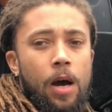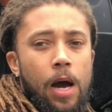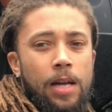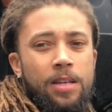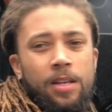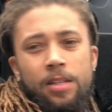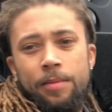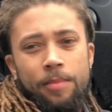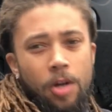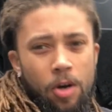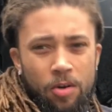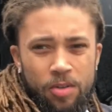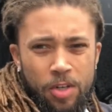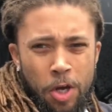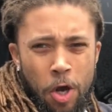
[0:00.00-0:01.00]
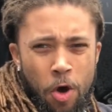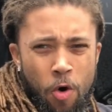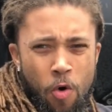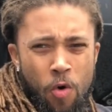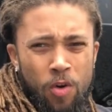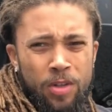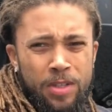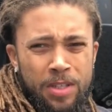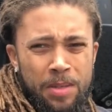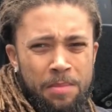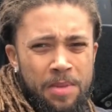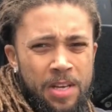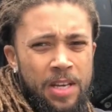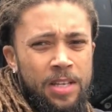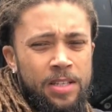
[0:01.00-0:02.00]
I took some notes on
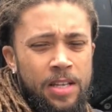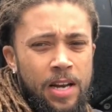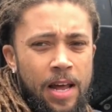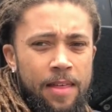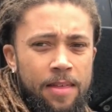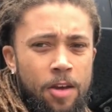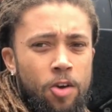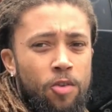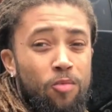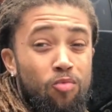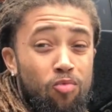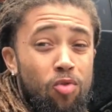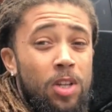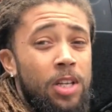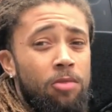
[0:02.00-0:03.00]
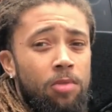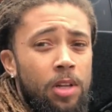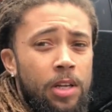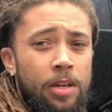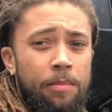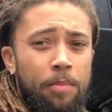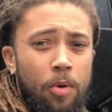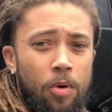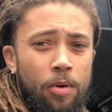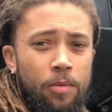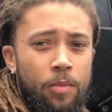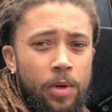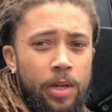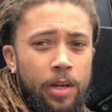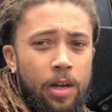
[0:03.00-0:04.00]
some things that I think are really, really
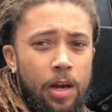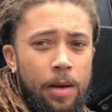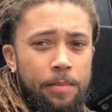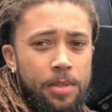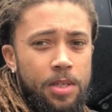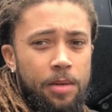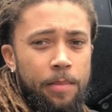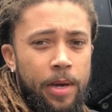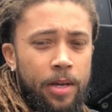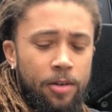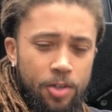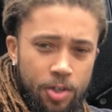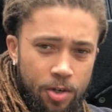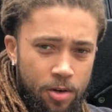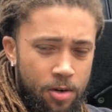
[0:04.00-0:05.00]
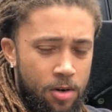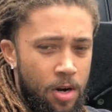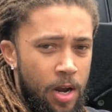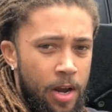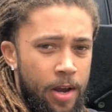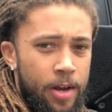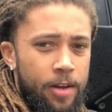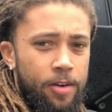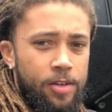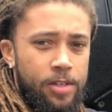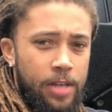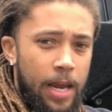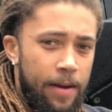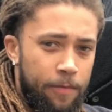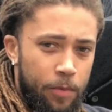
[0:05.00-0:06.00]
important when it comes to making sure you're
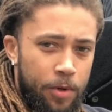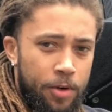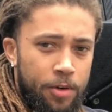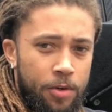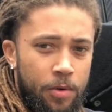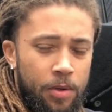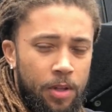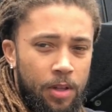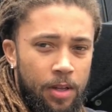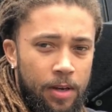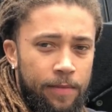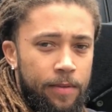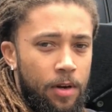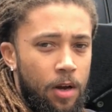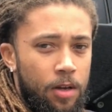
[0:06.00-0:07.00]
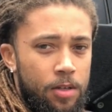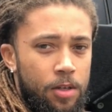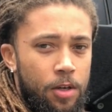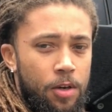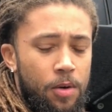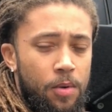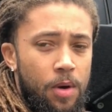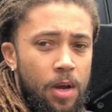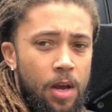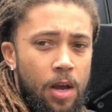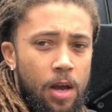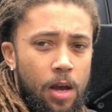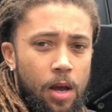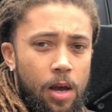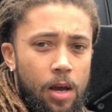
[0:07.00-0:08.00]
safe when you're doing the lift, and also
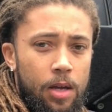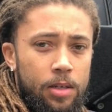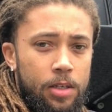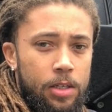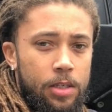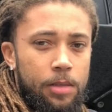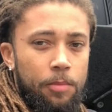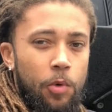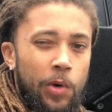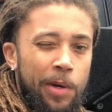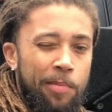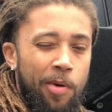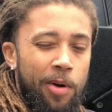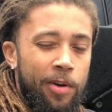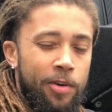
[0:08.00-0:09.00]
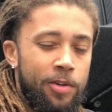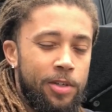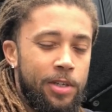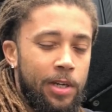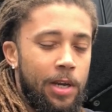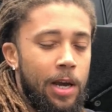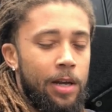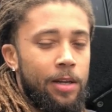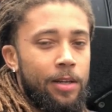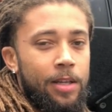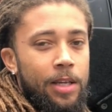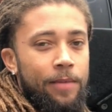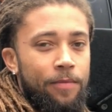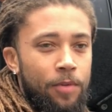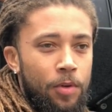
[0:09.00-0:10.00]
just some quick pointers to kind of
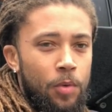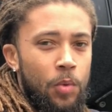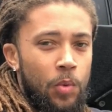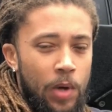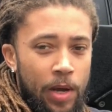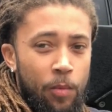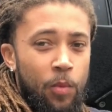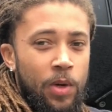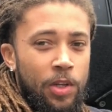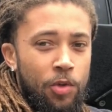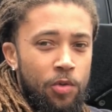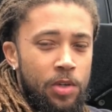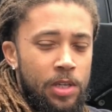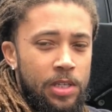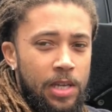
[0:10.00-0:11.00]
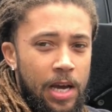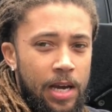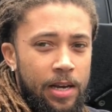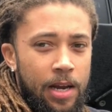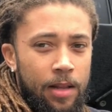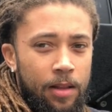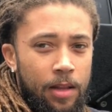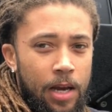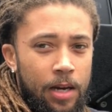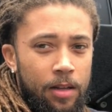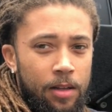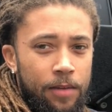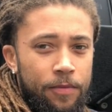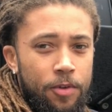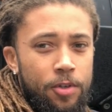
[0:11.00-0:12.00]
give you, when you decide down the line to
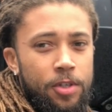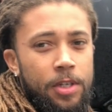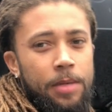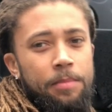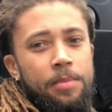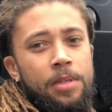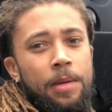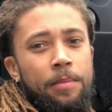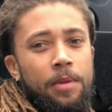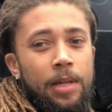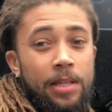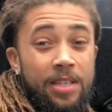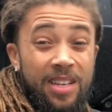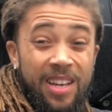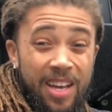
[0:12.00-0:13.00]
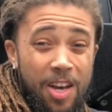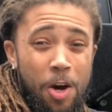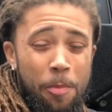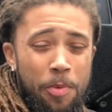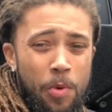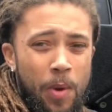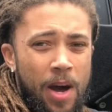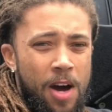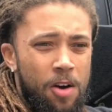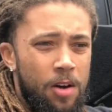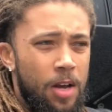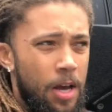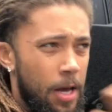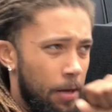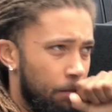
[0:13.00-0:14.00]
lift your Jeep, something that's going to help you out.
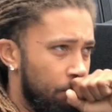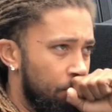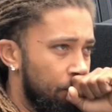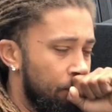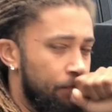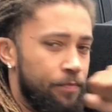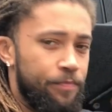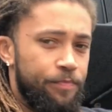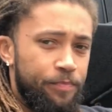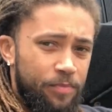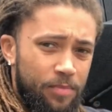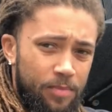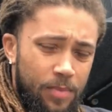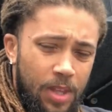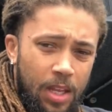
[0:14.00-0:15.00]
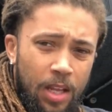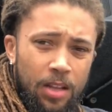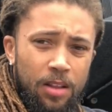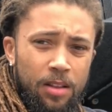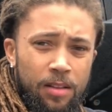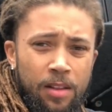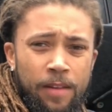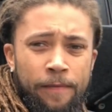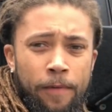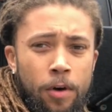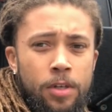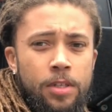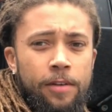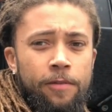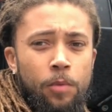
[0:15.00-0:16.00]
The
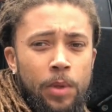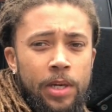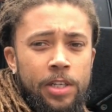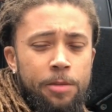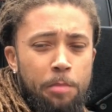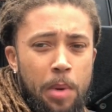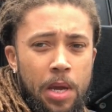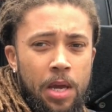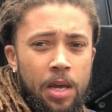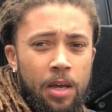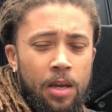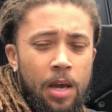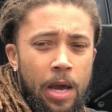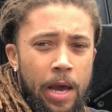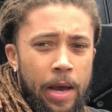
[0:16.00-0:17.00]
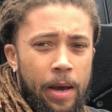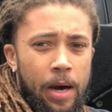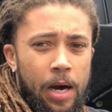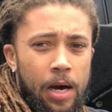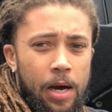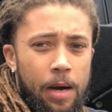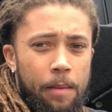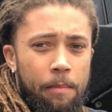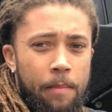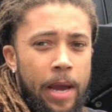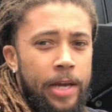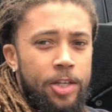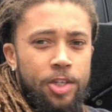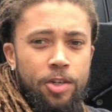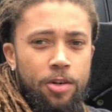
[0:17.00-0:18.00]
first of which being,
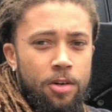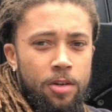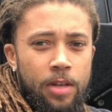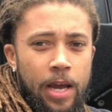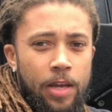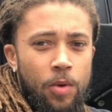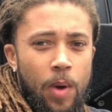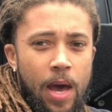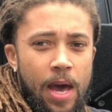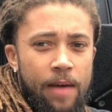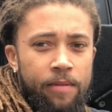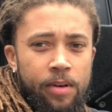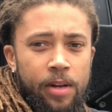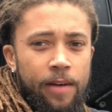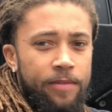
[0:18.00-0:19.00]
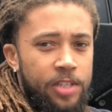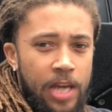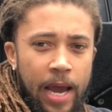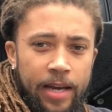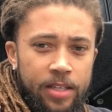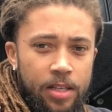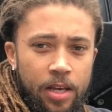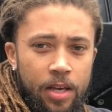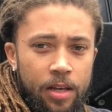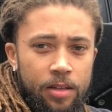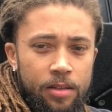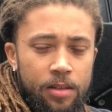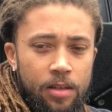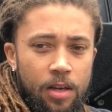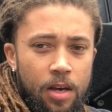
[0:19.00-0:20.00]
make sure that you have enough jack
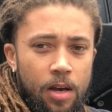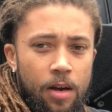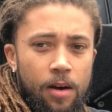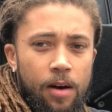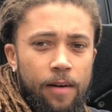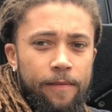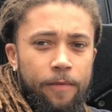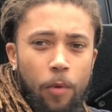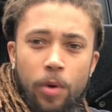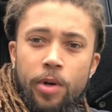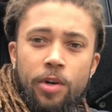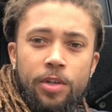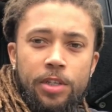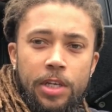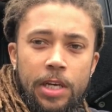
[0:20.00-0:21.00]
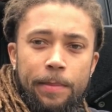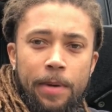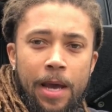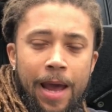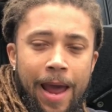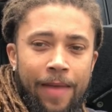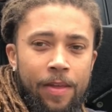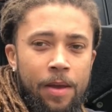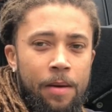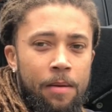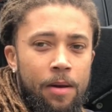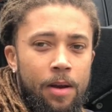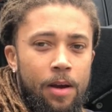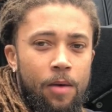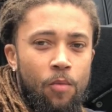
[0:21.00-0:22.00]
stands for your Jeep. And
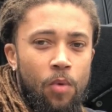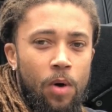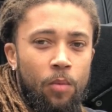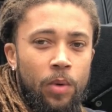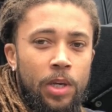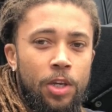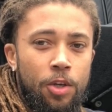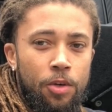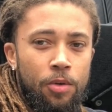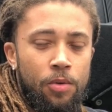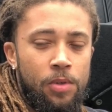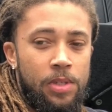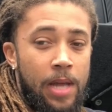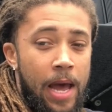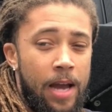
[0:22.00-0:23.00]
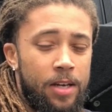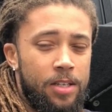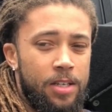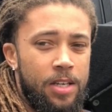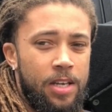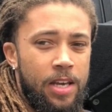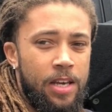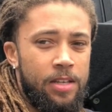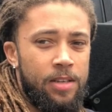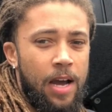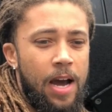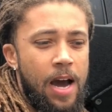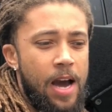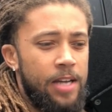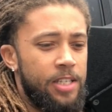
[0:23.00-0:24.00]
then what we used actually is a
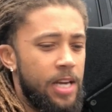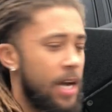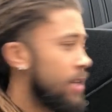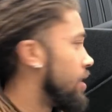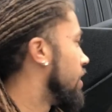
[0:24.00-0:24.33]
high jack